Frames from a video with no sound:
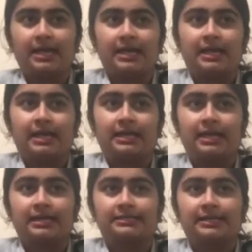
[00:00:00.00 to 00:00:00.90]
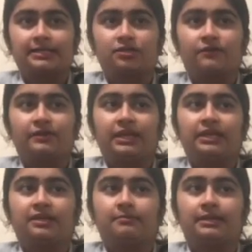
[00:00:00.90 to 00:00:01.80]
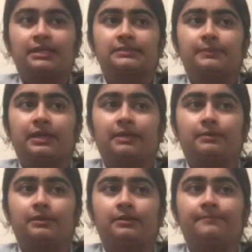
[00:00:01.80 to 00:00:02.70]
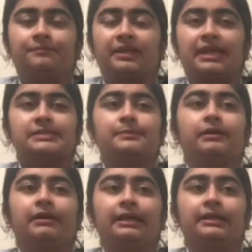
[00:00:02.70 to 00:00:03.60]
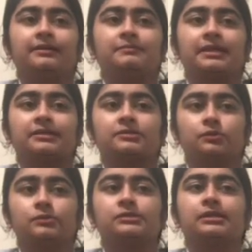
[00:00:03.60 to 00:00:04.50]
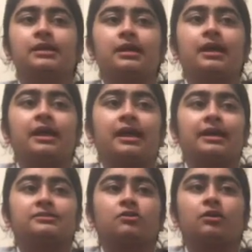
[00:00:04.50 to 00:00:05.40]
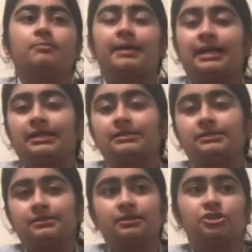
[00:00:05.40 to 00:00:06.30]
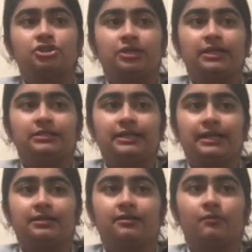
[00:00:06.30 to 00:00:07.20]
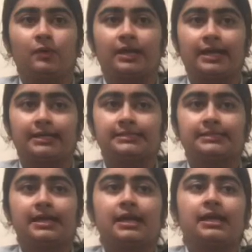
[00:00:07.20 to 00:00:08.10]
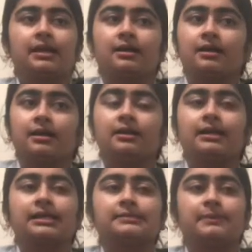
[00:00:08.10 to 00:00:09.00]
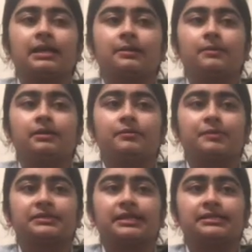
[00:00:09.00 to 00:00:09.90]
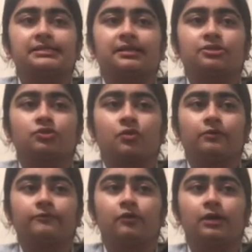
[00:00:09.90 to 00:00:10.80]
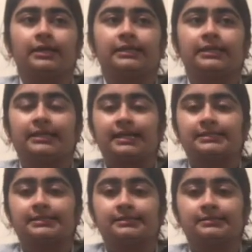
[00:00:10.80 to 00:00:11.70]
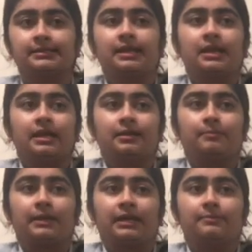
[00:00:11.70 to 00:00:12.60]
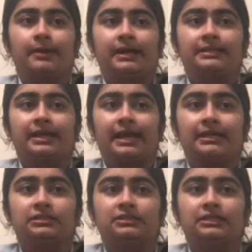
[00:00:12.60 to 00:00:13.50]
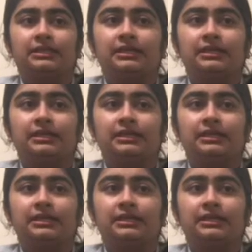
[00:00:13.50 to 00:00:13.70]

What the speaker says: in excess of the income tax payable as per income tax rules as on balance sheet date, whereas current tax payable represents the shortfall in the taxes paid by the entity